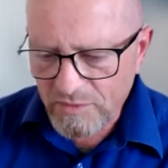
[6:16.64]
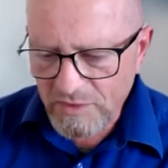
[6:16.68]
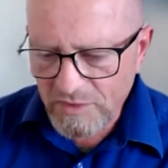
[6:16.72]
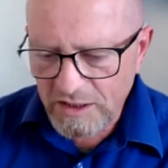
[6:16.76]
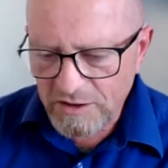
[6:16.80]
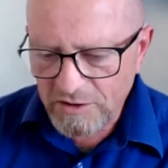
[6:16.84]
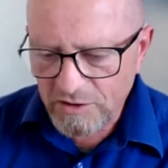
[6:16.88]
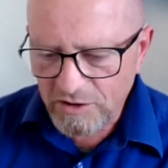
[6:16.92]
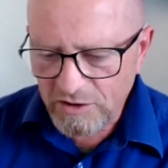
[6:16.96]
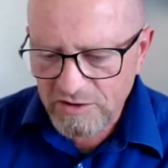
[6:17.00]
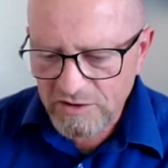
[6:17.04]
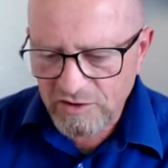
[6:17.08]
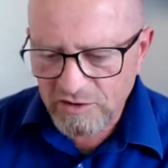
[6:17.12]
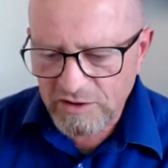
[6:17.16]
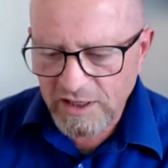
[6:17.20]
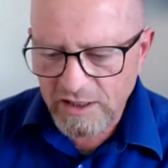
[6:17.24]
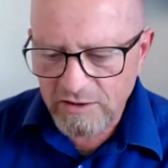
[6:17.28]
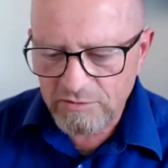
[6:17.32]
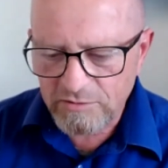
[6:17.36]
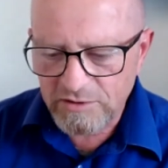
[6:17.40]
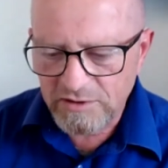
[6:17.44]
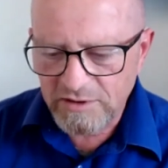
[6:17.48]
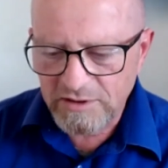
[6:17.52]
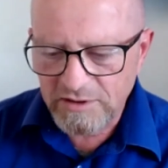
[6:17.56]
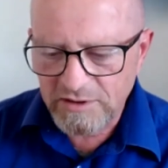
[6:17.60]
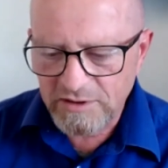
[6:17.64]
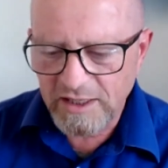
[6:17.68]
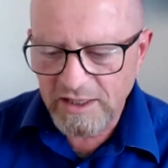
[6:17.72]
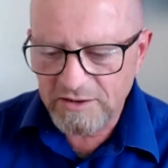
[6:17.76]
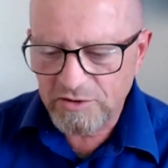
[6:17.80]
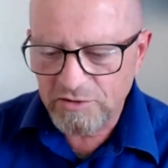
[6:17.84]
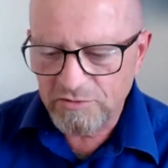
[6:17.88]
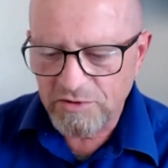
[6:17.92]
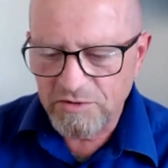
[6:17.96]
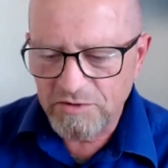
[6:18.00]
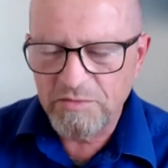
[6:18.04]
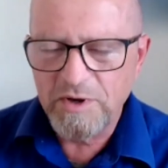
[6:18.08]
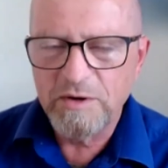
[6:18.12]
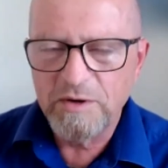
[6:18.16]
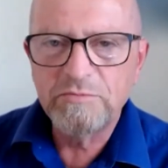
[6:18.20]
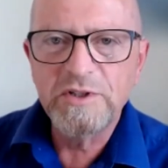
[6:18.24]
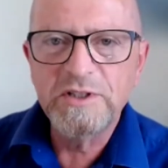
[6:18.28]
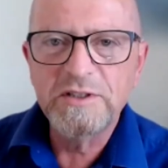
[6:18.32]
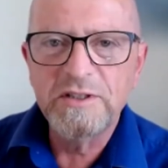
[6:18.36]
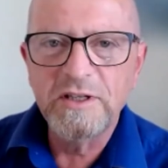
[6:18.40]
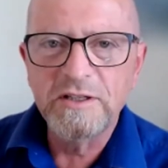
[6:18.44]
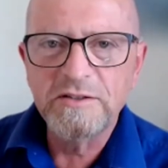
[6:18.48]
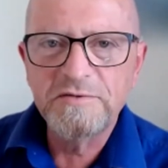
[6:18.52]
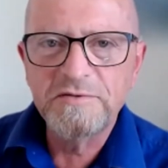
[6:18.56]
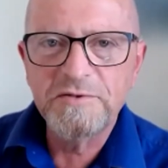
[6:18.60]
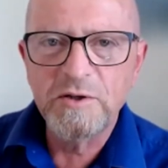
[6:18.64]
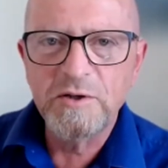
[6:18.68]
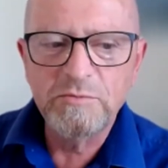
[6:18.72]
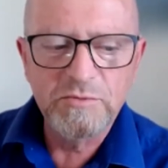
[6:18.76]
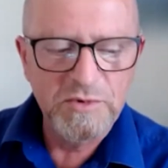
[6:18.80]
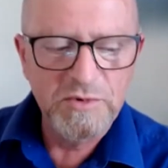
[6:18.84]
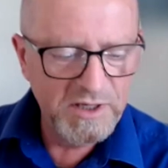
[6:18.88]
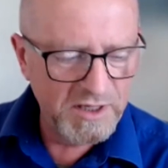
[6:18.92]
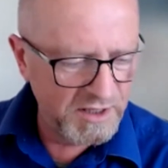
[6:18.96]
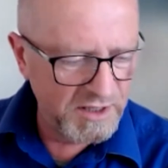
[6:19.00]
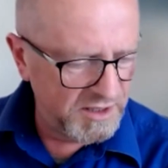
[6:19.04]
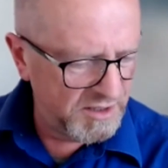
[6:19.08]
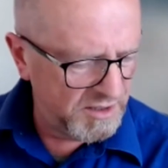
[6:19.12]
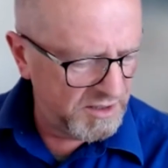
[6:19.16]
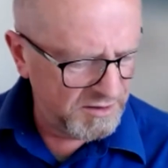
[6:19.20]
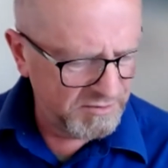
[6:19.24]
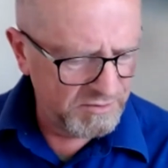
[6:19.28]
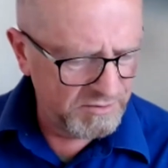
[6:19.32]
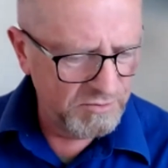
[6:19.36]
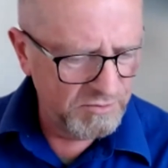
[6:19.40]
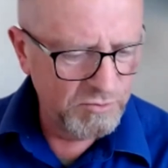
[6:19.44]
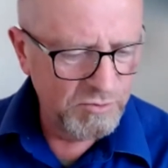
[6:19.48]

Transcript: you also got to remember that from a